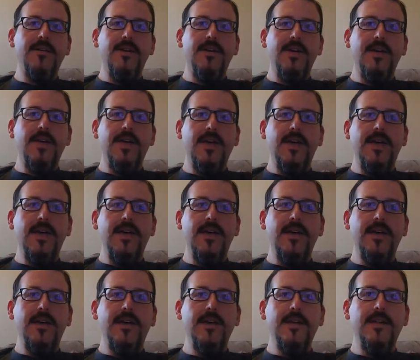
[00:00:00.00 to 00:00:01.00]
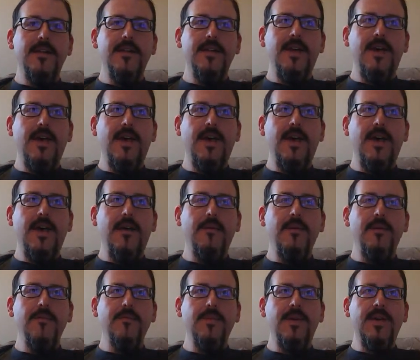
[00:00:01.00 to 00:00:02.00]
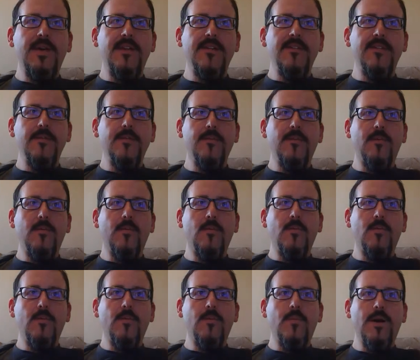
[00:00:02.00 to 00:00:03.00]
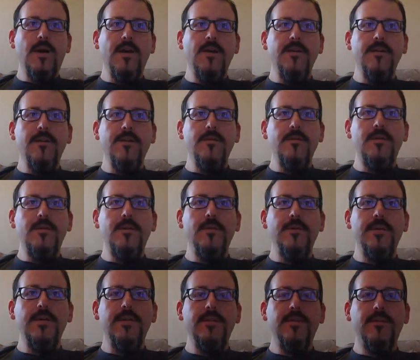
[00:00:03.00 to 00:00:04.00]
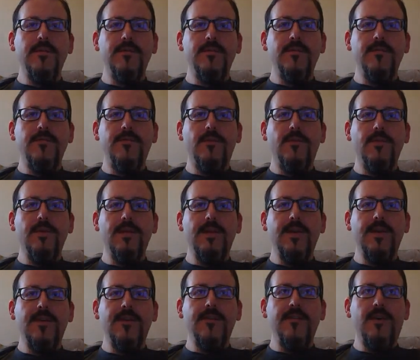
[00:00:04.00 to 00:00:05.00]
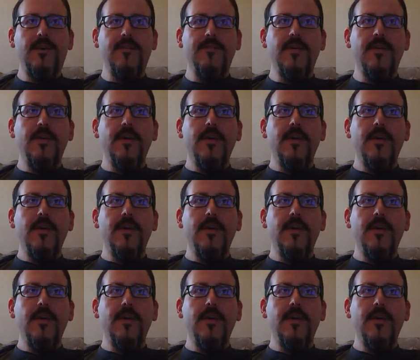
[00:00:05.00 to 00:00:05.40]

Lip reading: And I raised my hand and I said, well, why are you doing those 4 days off?